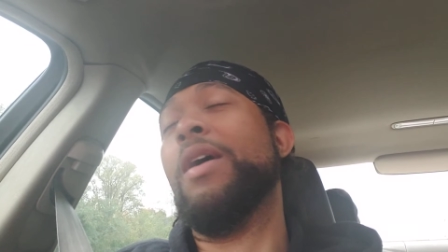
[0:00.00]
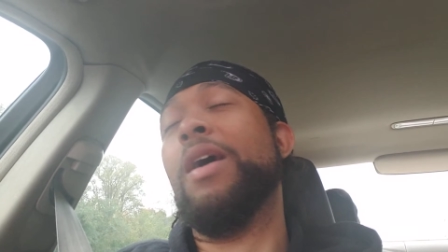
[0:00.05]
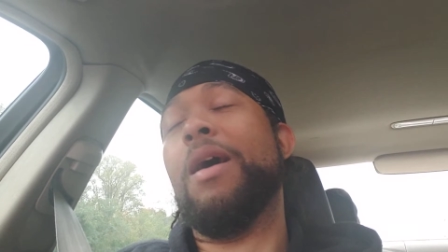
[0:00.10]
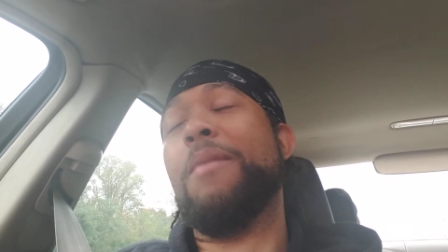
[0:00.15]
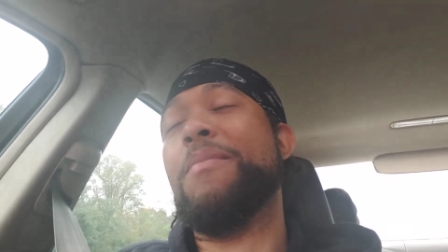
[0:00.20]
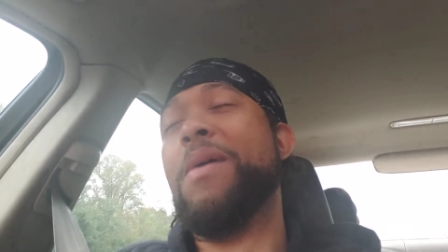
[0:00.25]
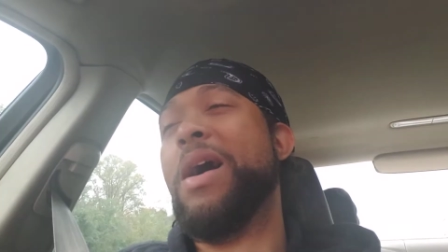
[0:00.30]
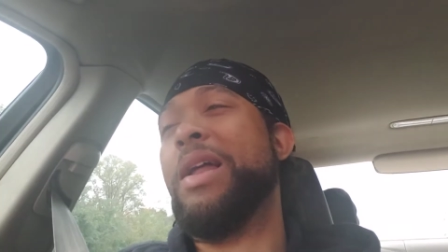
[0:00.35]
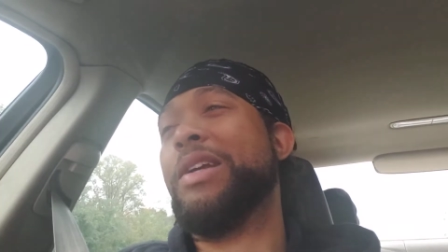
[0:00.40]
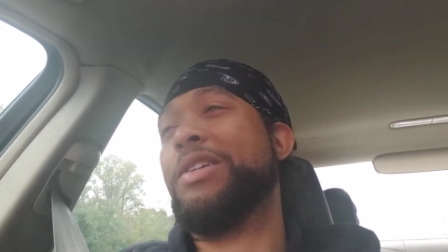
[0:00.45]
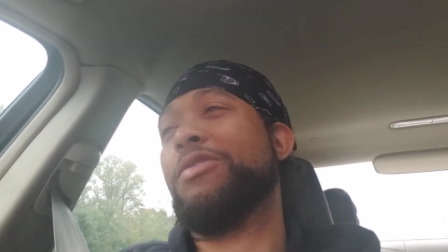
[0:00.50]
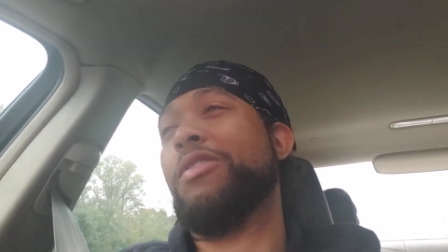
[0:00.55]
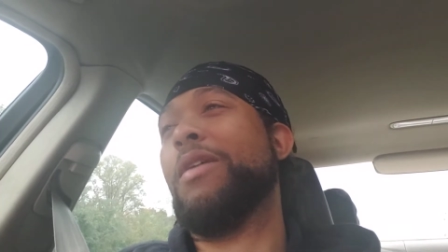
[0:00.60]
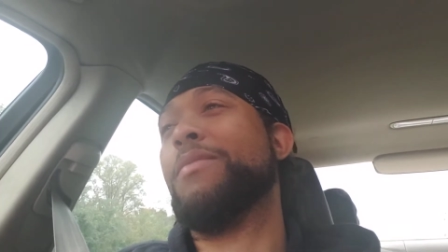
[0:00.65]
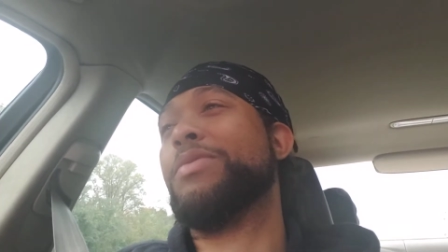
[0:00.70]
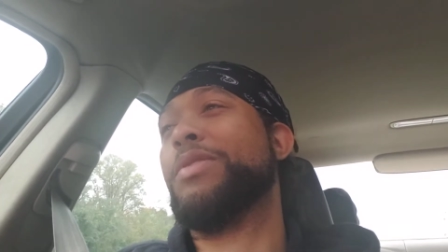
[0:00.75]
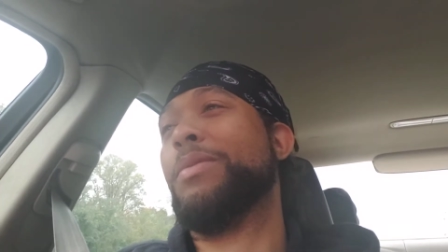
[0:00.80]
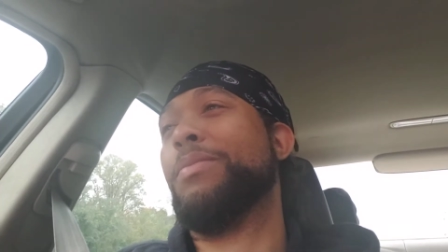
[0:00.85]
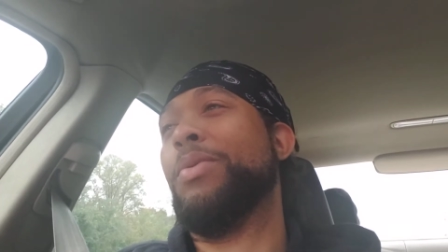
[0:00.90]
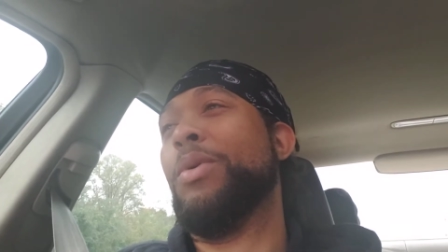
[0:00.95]
I'm not a
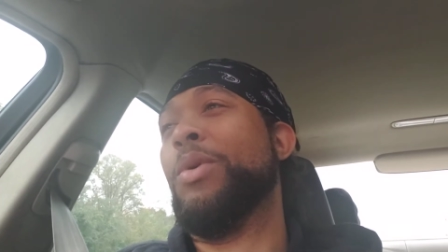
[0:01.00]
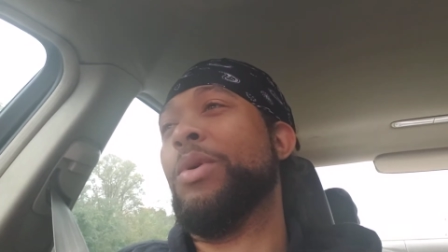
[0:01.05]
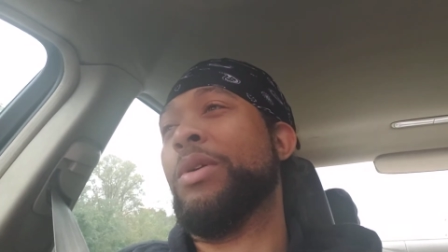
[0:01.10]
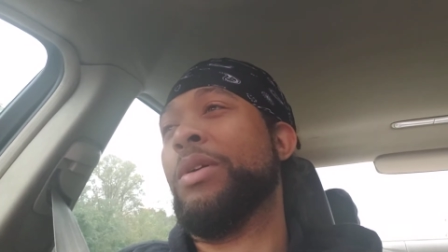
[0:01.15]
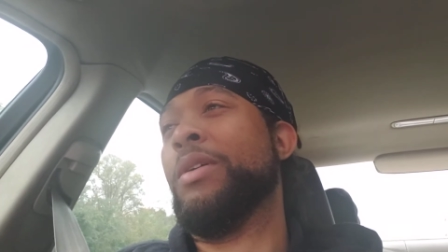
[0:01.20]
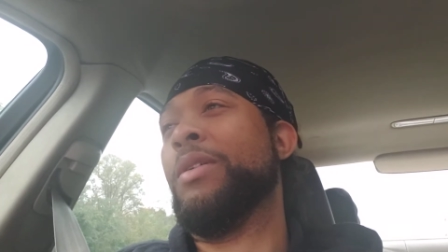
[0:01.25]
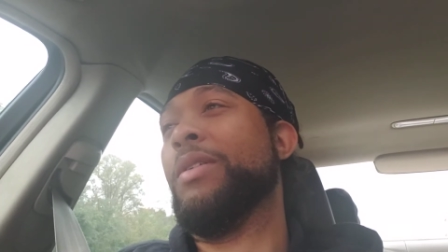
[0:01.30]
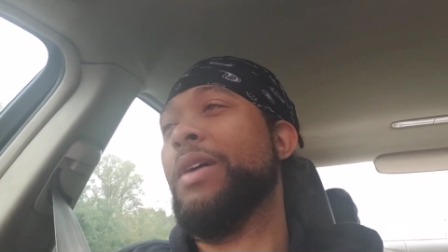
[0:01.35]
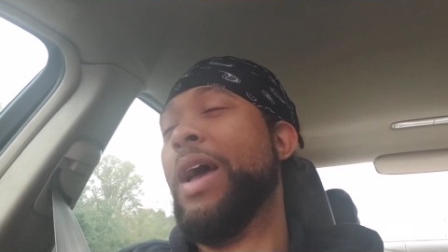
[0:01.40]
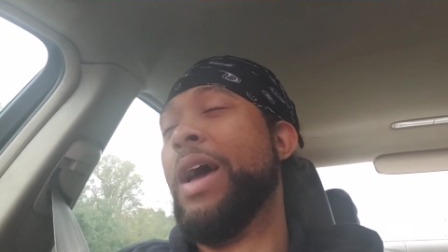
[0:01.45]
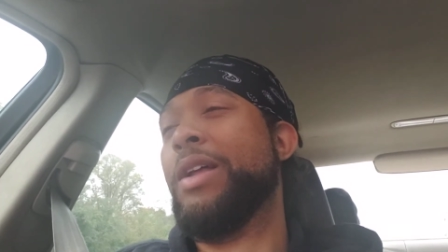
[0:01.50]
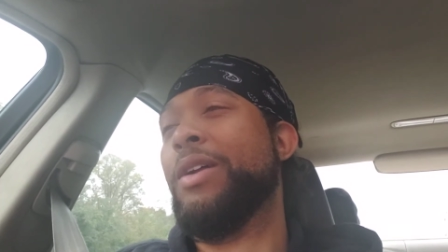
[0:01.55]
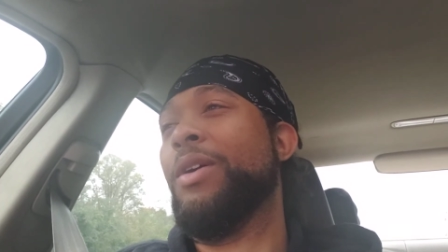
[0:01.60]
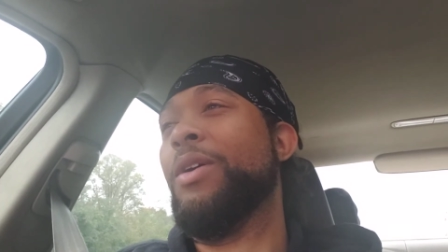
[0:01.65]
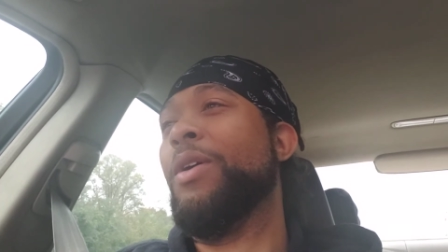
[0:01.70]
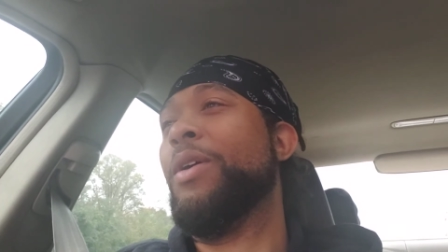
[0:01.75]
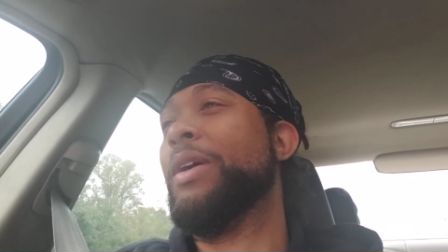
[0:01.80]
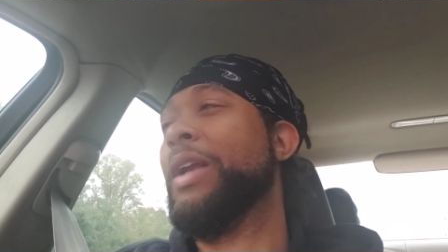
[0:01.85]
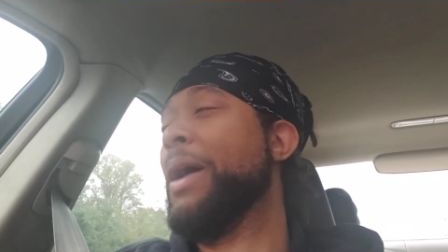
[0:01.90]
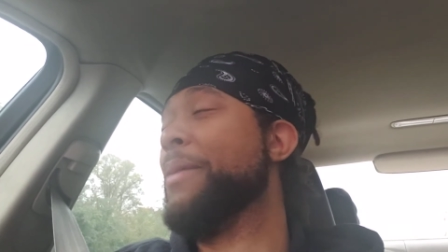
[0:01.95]
Trump supporter at
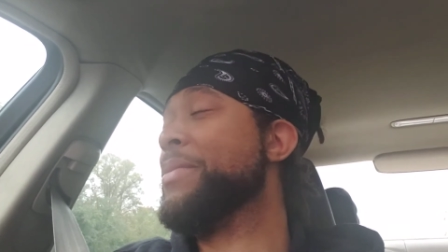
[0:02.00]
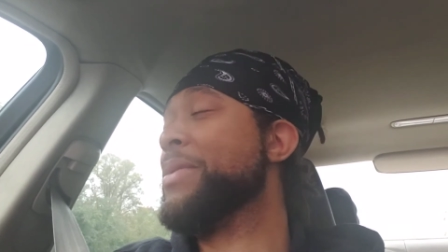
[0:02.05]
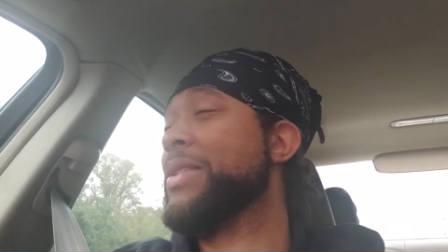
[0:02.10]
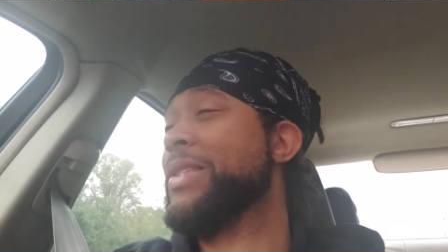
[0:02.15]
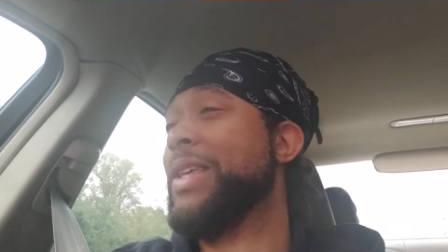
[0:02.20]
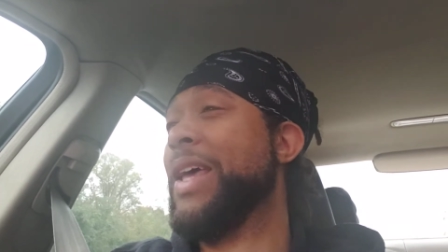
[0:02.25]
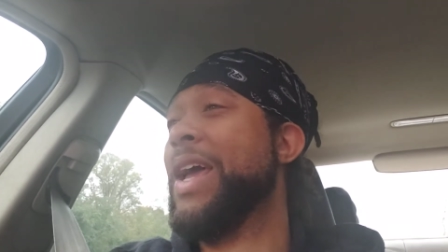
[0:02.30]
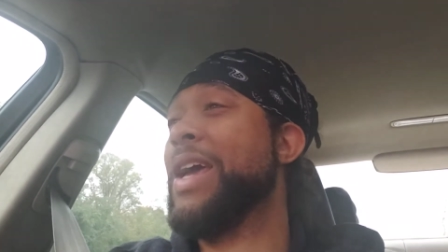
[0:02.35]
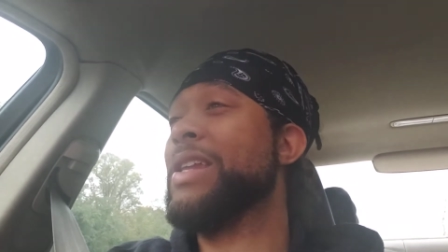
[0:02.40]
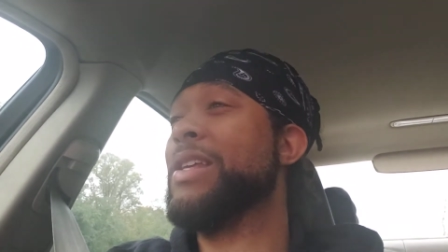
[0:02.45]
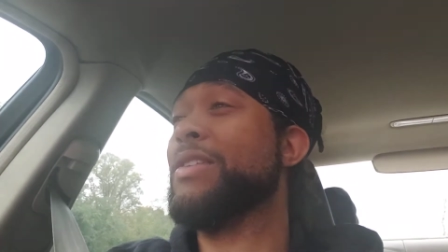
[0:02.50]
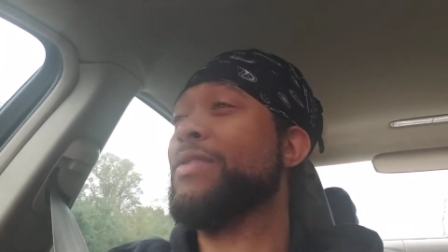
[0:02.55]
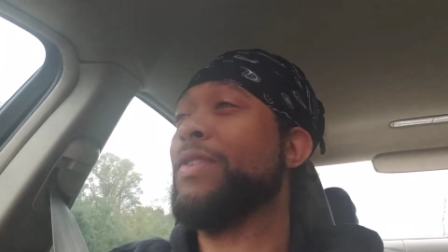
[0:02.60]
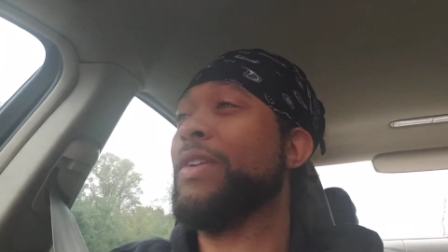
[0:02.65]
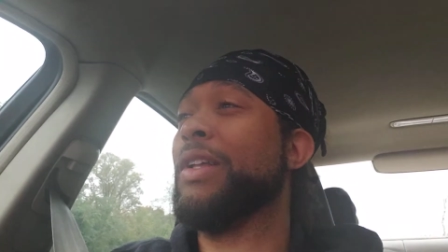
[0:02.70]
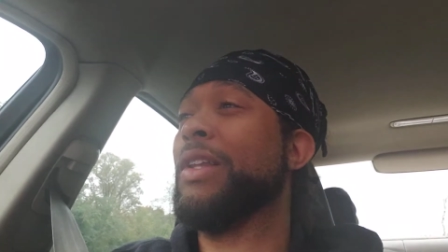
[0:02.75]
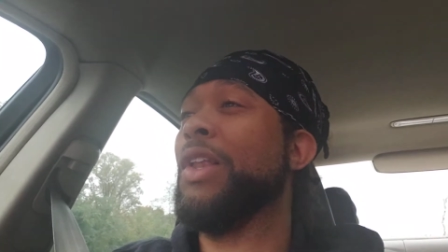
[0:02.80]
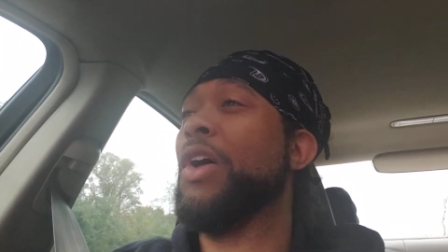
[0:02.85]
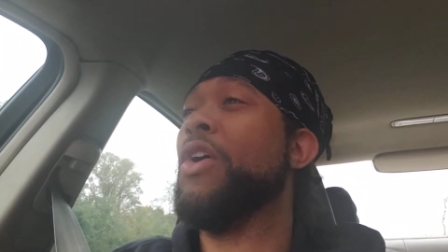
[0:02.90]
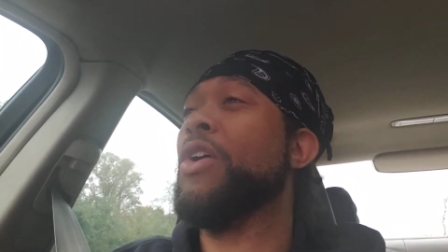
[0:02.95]
all, and I've been saying this for
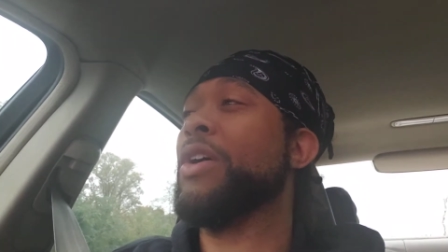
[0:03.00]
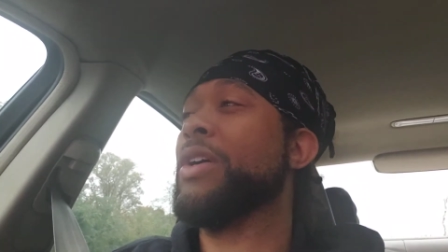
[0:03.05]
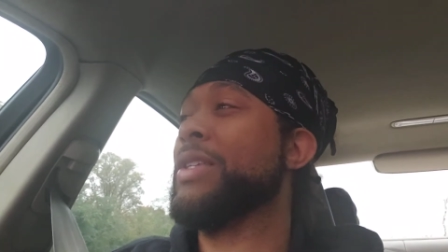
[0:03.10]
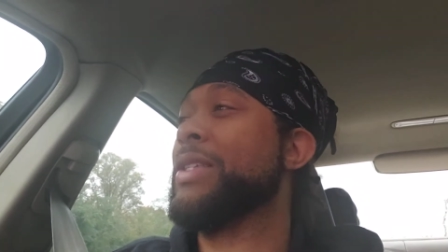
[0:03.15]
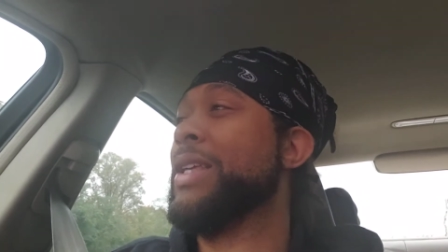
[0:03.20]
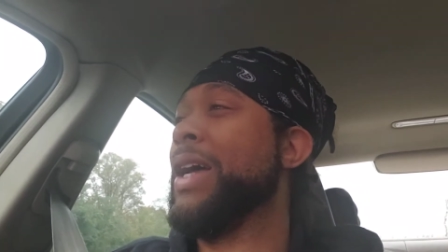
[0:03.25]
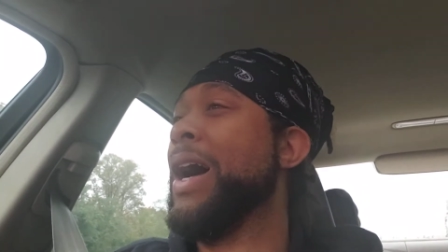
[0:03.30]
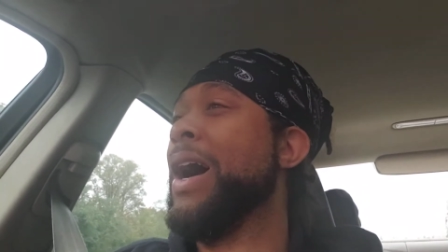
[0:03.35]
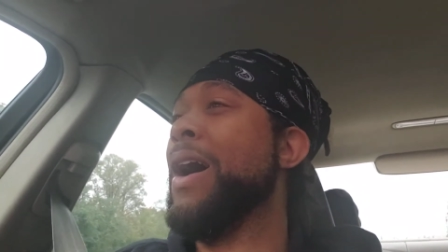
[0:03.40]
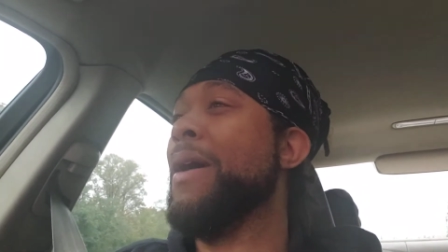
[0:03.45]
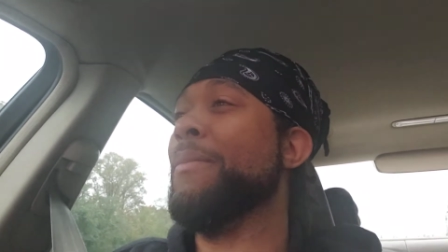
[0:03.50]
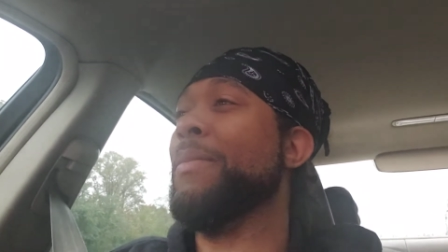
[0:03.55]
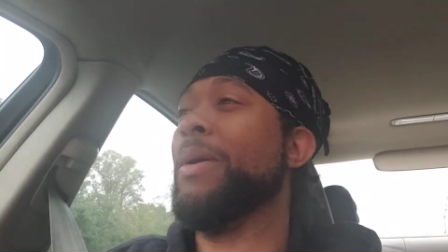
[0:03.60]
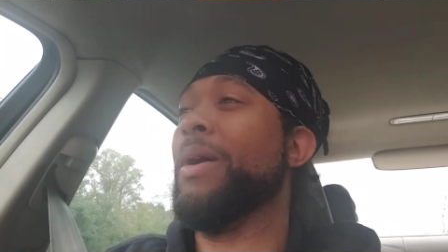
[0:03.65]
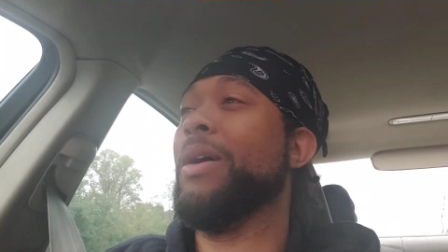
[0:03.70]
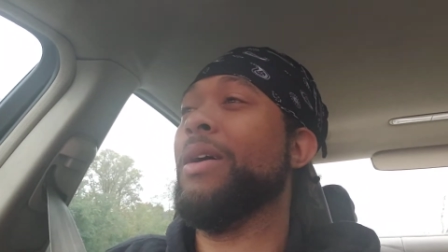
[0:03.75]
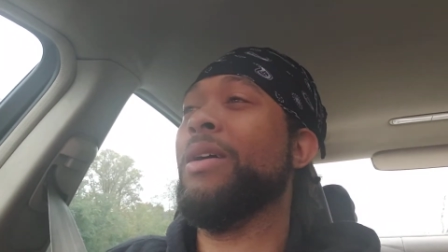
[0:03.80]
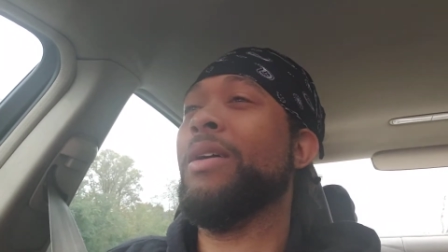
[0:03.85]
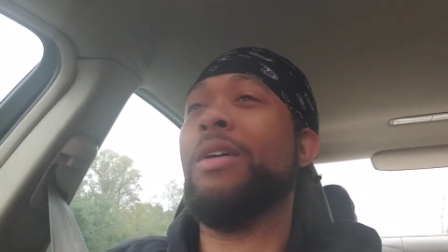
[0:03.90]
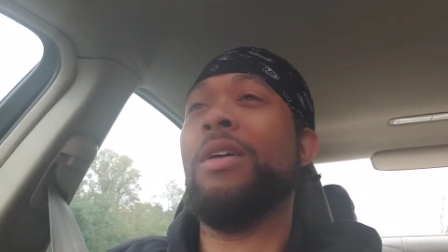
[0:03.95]
the longest time, but